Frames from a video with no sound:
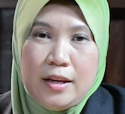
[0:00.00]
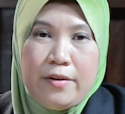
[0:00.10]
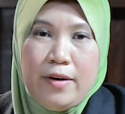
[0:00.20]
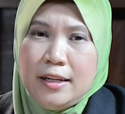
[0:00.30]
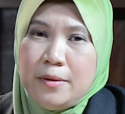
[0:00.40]

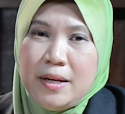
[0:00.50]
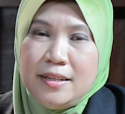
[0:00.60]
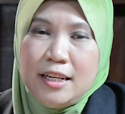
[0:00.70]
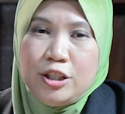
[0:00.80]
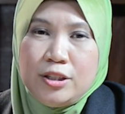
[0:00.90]

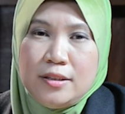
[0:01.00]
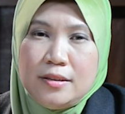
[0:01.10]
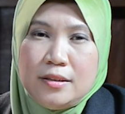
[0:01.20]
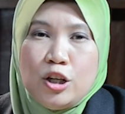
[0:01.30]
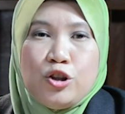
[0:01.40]

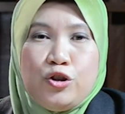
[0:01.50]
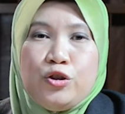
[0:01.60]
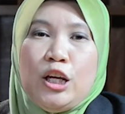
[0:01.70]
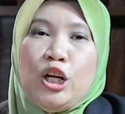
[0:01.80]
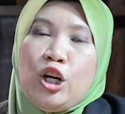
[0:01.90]
Recommendations should
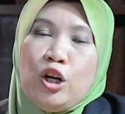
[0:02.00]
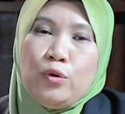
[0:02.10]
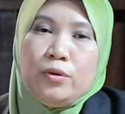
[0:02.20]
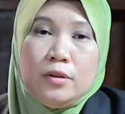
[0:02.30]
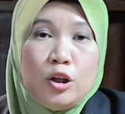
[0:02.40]

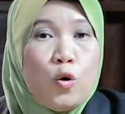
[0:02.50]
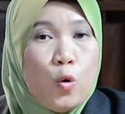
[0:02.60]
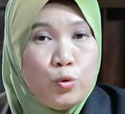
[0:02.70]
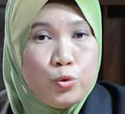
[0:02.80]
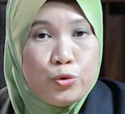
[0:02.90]
include the
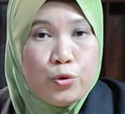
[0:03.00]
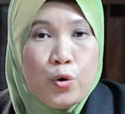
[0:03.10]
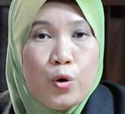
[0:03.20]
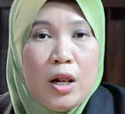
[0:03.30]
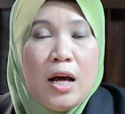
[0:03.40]

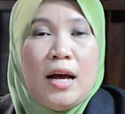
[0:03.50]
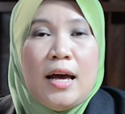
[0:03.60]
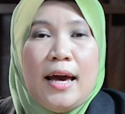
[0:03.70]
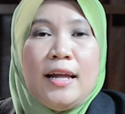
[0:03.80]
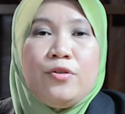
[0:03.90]
control
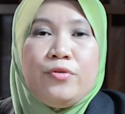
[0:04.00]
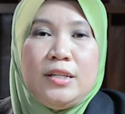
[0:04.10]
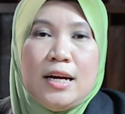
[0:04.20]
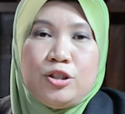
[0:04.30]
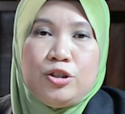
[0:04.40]
and
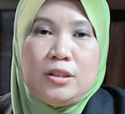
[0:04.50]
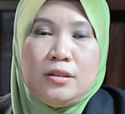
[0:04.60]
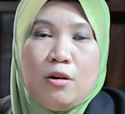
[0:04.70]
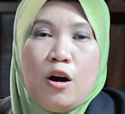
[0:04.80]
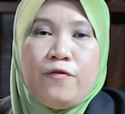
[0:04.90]

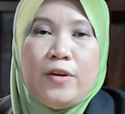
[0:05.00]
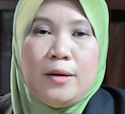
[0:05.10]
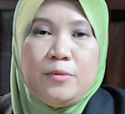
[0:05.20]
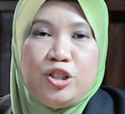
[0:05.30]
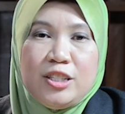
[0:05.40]
reduction of
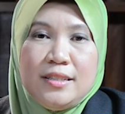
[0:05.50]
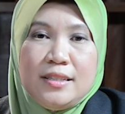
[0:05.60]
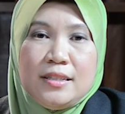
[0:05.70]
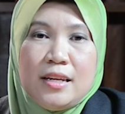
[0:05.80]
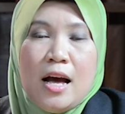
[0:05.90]

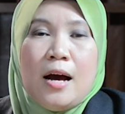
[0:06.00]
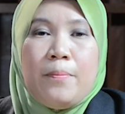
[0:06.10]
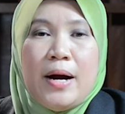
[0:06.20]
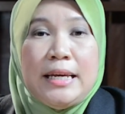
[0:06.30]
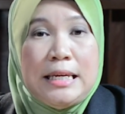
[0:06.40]
emissions
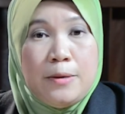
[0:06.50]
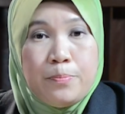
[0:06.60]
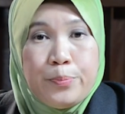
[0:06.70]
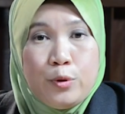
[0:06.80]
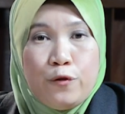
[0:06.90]
by
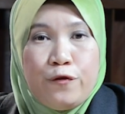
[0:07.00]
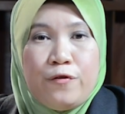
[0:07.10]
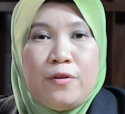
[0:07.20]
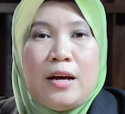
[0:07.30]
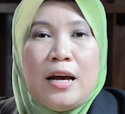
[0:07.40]
improved
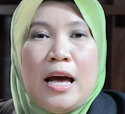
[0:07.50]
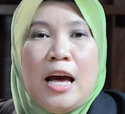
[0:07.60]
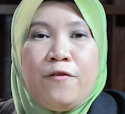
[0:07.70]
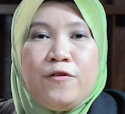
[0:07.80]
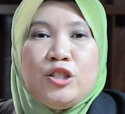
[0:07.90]

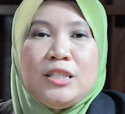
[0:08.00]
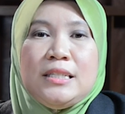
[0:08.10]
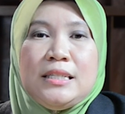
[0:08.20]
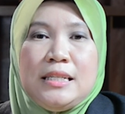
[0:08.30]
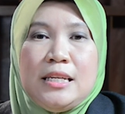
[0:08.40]

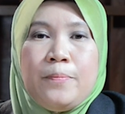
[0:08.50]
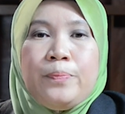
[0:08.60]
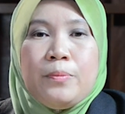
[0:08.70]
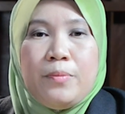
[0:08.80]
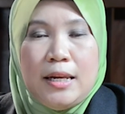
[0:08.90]
efficiency
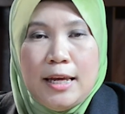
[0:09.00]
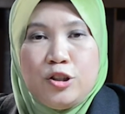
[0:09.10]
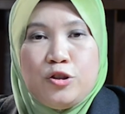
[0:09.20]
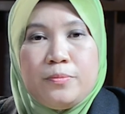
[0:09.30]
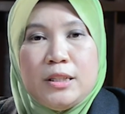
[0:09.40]

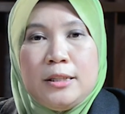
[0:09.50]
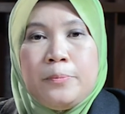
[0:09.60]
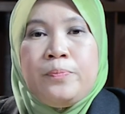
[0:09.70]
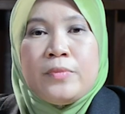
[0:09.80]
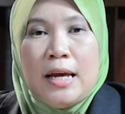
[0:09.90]
management
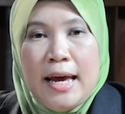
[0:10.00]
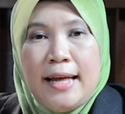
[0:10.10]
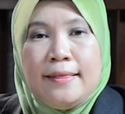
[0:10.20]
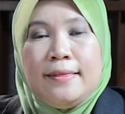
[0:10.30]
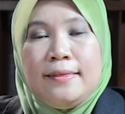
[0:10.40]

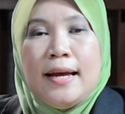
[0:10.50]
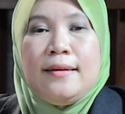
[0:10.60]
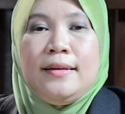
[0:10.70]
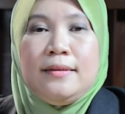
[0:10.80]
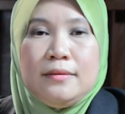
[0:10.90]
and
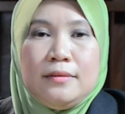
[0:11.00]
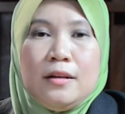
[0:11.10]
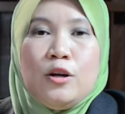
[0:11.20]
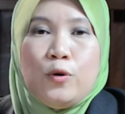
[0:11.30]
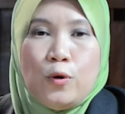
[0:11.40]
technical
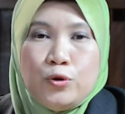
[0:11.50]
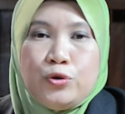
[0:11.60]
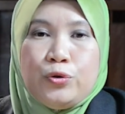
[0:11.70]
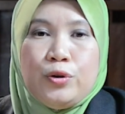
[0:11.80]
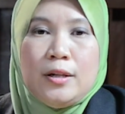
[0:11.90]

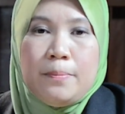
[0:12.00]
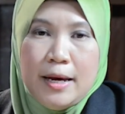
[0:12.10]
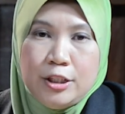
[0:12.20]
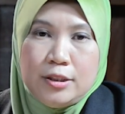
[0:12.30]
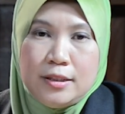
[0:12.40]
control
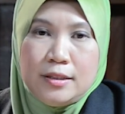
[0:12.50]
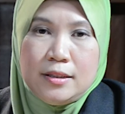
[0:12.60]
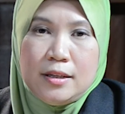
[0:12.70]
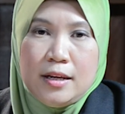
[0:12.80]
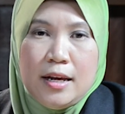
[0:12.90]

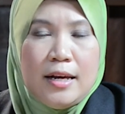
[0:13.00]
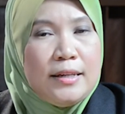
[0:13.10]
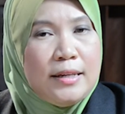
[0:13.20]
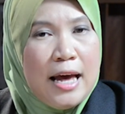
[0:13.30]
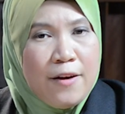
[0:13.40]
measures.
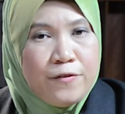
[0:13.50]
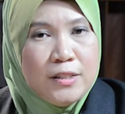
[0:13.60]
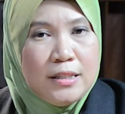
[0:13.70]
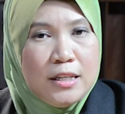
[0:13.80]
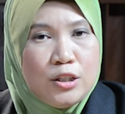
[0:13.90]
The
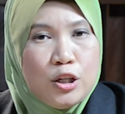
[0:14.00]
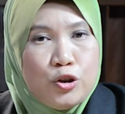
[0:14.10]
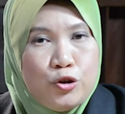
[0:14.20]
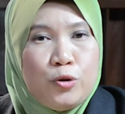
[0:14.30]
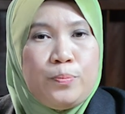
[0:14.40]
emphasis
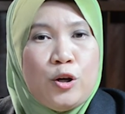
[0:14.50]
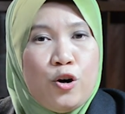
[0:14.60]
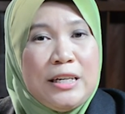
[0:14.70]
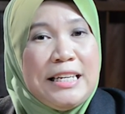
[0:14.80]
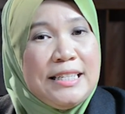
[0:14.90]
should be
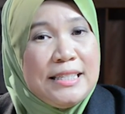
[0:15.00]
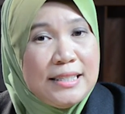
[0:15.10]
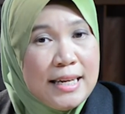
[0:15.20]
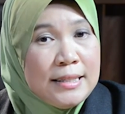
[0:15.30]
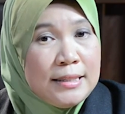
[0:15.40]
on
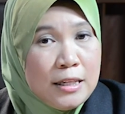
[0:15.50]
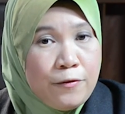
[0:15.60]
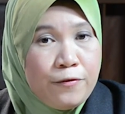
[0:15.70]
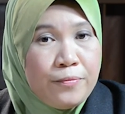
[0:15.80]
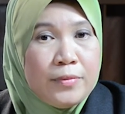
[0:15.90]

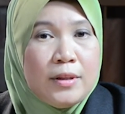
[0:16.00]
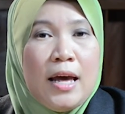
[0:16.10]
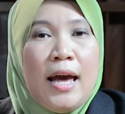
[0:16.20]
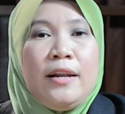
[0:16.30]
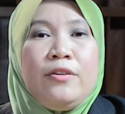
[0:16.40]
incentive
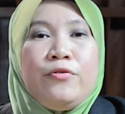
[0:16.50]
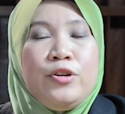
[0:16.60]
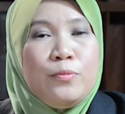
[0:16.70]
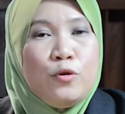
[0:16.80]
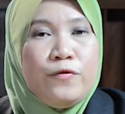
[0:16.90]
and
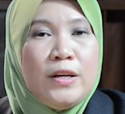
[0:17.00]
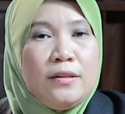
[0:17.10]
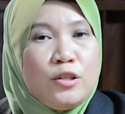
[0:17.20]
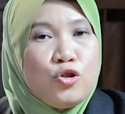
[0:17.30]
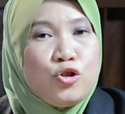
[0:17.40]
removing
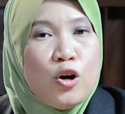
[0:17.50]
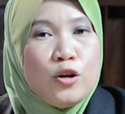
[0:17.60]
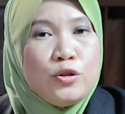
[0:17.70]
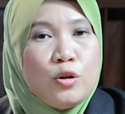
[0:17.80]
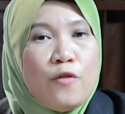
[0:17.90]
the
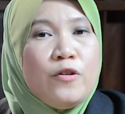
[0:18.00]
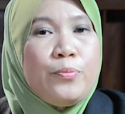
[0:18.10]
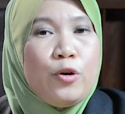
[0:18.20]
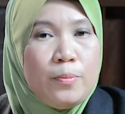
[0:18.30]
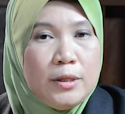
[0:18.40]
source of a
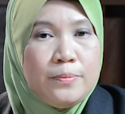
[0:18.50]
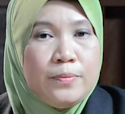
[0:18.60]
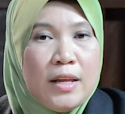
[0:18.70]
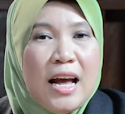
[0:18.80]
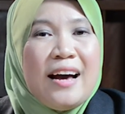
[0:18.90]
problem
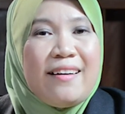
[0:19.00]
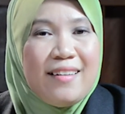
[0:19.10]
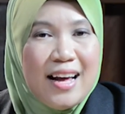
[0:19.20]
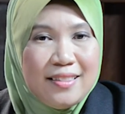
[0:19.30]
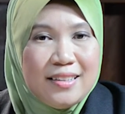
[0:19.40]

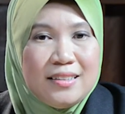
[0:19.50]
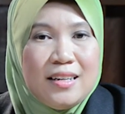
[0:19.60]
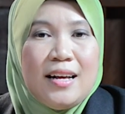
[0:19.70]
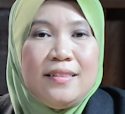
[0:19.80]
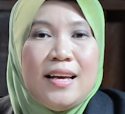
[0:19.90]
rather
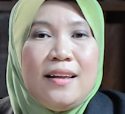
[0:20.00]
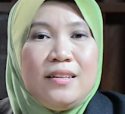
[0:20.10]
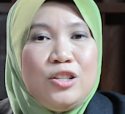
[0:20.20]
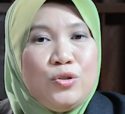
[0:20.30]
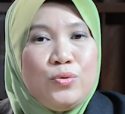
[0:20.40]
than
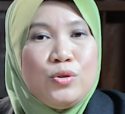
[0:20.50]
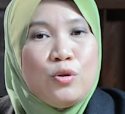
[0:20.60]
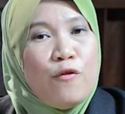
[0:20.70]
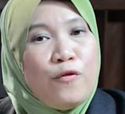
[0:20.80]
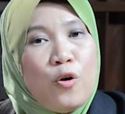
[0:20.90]
the use
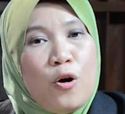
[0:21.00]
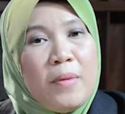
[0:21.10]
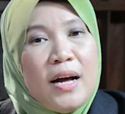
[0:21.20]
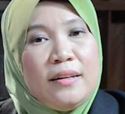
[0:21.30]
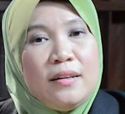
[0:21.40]
of
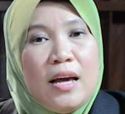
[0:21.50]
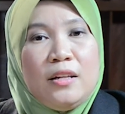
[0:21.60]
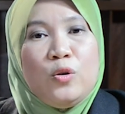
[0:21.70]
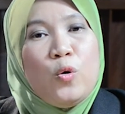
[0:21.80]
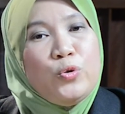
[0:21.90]
command
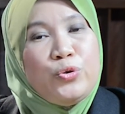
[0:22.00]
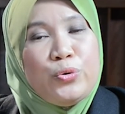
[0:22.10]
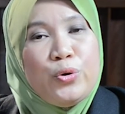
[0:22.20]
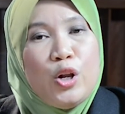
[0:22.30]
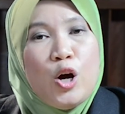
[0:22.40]
and
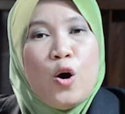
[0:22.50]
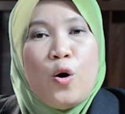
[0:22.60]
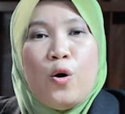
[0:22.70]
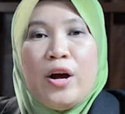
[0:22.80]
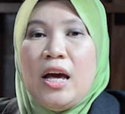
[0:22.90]
control
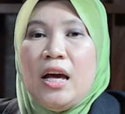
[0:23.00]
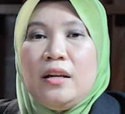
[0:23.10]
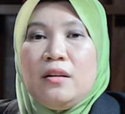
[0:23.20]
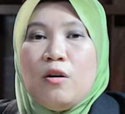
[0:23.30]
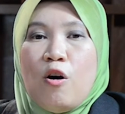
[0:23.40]
or
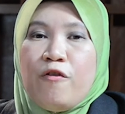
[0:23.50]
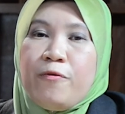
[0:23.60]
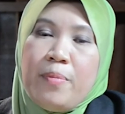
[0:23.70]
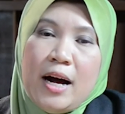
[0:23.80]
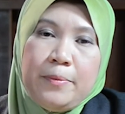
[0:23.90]

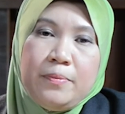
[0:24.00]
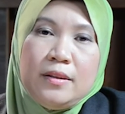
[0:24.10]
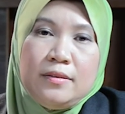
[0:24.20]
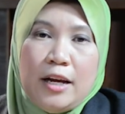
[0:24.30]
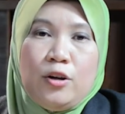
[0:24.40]
end-of-pipe
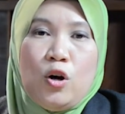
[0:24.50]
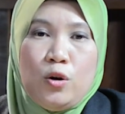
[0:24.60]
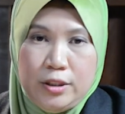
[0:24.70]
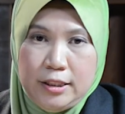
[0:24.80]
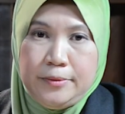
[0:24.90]

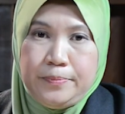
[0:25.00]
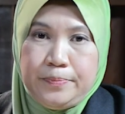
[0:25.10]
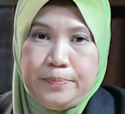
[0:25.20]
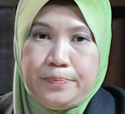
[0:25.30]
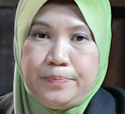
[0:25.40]
technology.
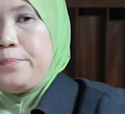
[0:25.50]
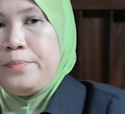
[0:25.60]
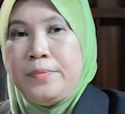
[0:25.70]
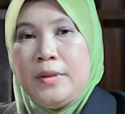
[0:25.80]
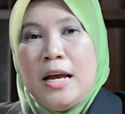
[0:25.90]

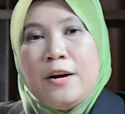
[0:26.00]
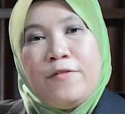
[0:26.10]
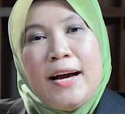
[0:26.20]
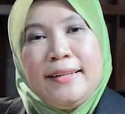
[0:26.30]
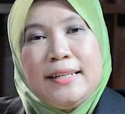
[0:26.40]

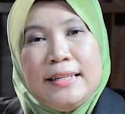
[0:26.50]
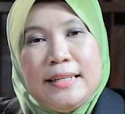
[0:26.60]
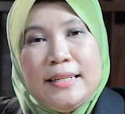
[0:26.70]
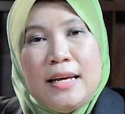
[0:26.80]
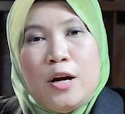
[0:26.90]

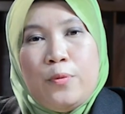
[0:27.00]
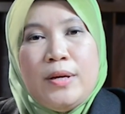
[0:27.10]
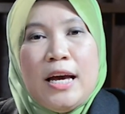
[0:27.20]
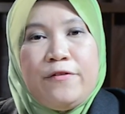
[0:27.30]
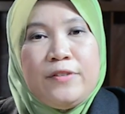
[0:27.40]
Finally, we
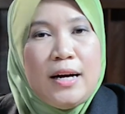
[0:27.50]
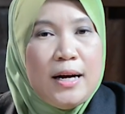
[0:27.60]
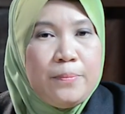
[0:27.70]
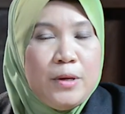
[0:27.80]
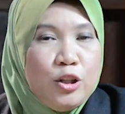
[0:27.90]
have
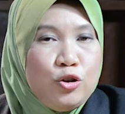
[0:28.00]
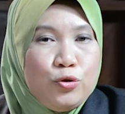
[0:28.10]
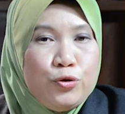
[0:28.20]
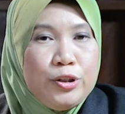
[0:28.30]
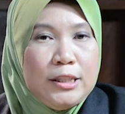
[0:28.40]
come
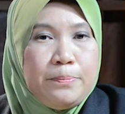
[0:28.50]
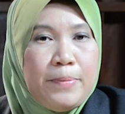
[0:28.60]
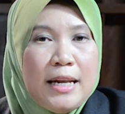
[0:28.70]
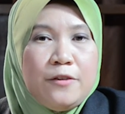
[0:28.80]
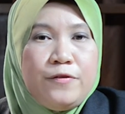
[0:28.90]
into the
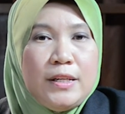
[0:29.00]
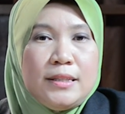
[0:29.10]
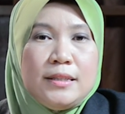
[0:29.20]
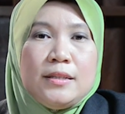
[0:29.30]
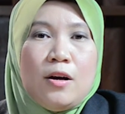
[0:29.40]

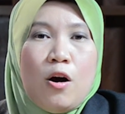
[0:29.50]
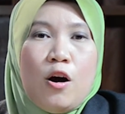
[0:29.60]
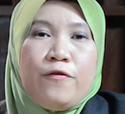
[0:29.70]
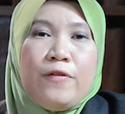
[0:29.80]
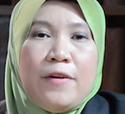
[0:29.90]
benefits
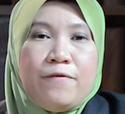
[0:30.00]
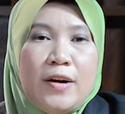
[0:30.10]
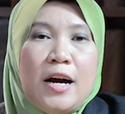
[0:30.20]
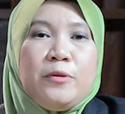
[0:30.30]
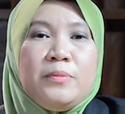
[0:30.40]
of
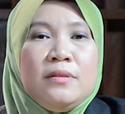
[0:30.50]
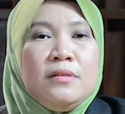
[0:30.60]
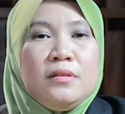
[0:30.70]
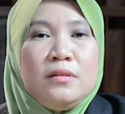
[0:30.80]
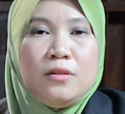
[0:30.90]

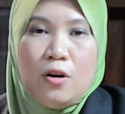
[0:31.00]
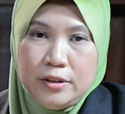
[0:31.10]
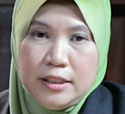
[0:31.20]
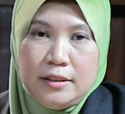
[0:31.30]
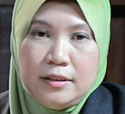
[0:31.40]
environmental
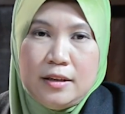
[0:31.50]
audit.